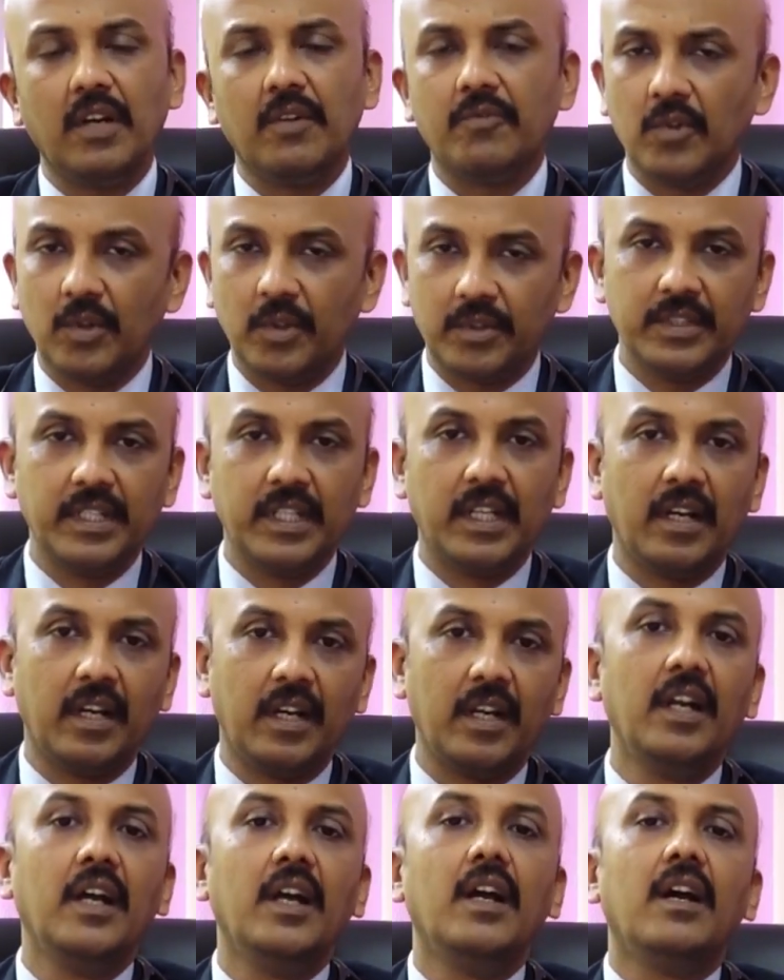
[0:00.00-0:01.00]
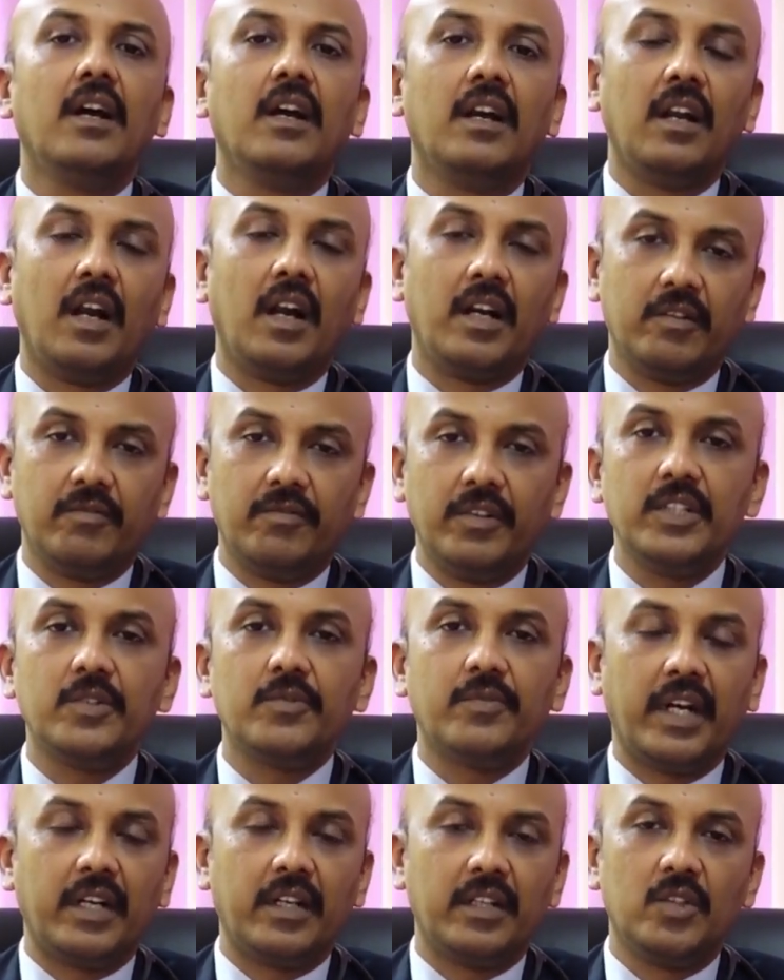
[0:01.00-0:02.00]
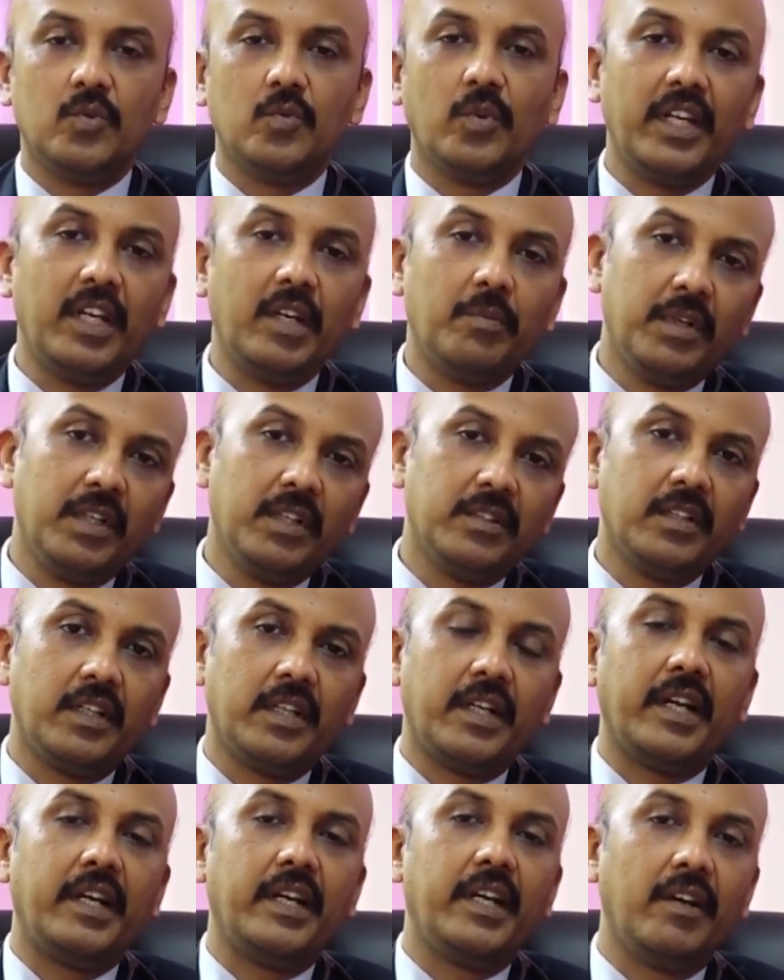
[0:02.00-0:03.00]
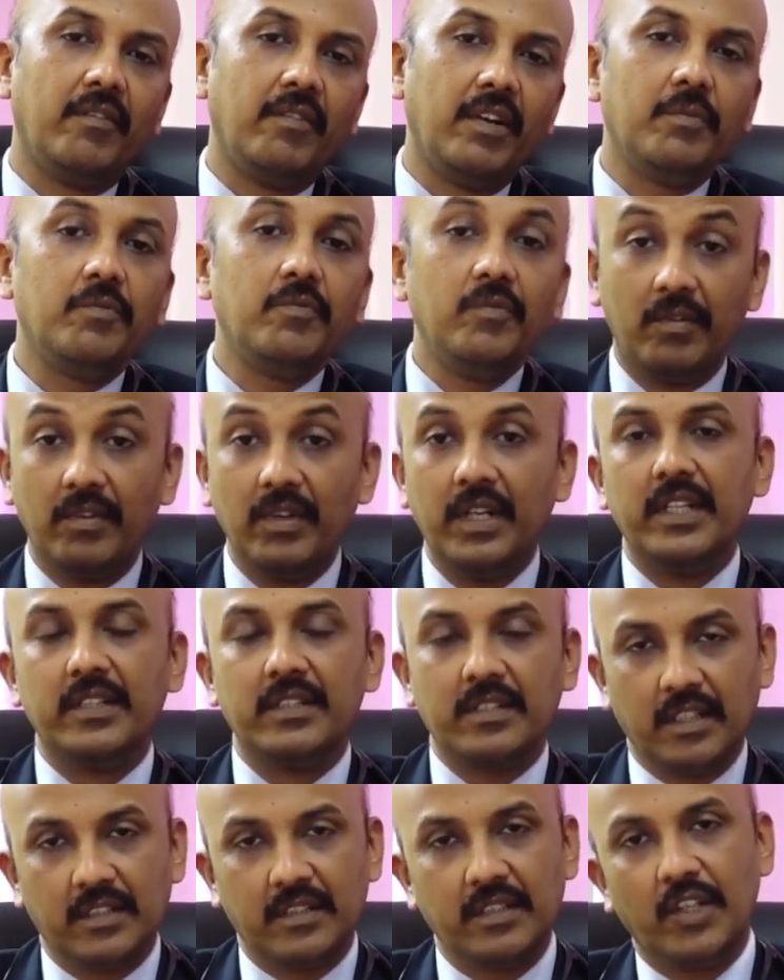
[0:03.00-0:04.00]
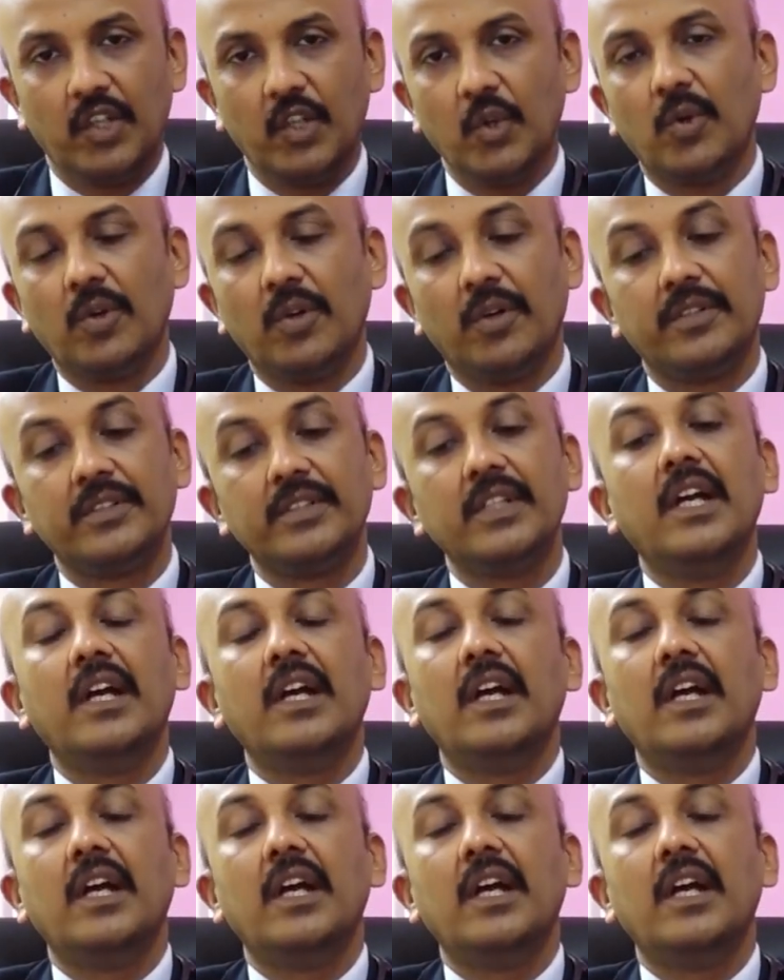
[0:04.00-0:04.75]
Of course, there are a lot of risk factors why a person can develop. We will discuss in due course.